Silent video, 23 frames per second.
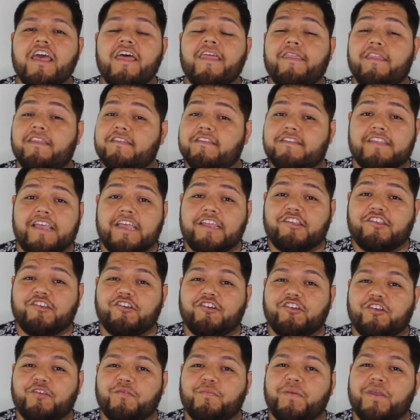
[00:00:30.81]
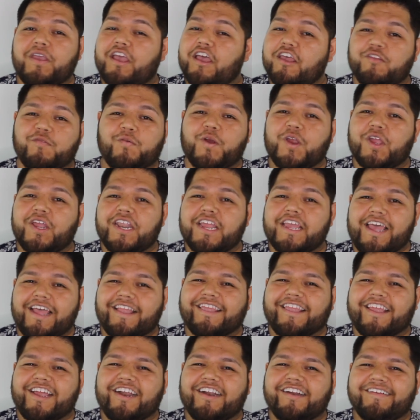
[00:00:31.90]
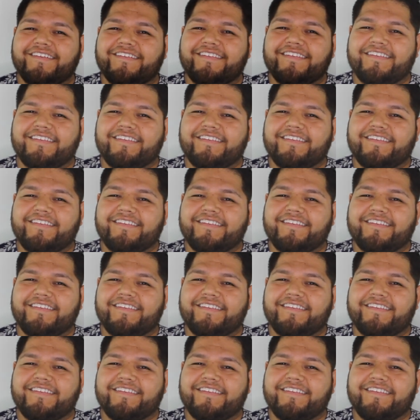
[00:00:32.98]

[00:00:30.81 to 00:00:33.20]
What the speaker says: then stay tuned because we're going to get there.